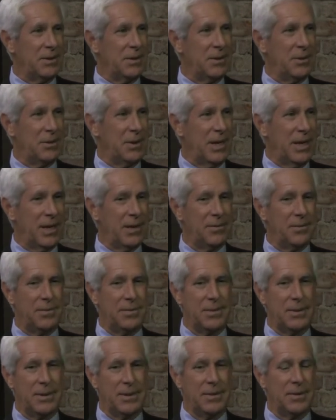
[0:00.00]
You
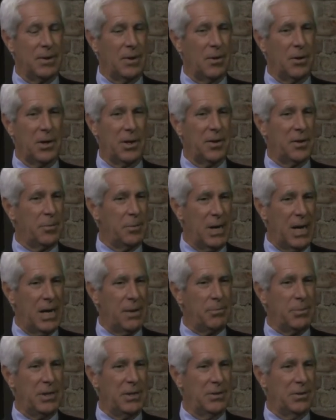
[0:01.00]
have all of the
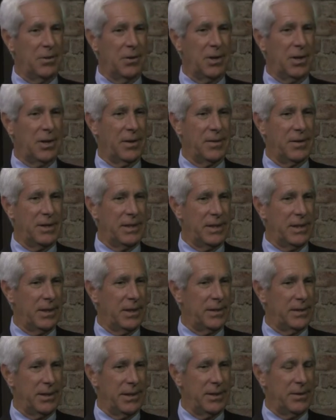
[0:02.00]
mapping, all of
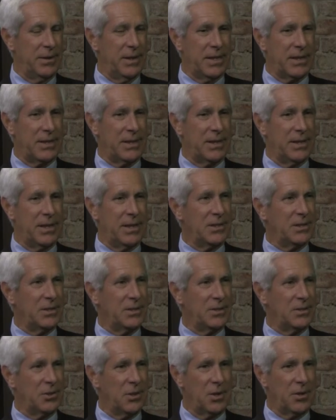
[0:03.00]
the internet
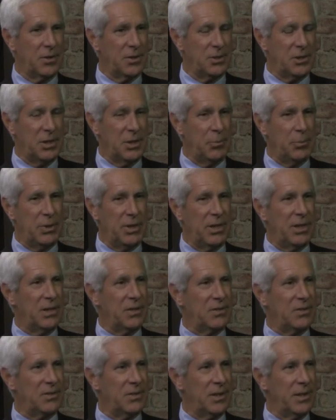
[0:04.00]
connections, all the
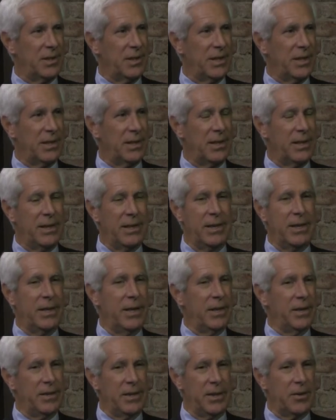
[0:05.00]
GPS, and then
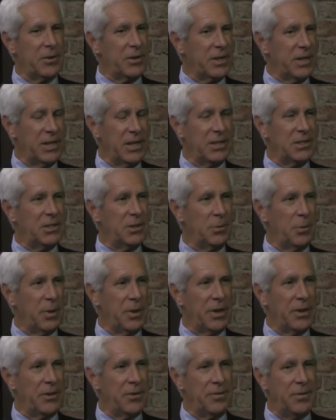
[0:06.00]
the other connection
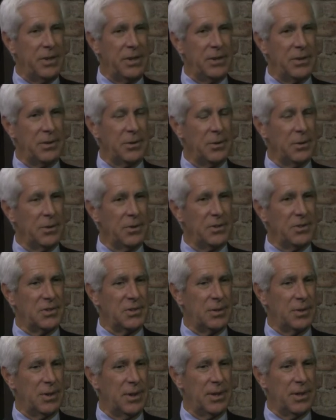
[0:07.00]
with other vehicles,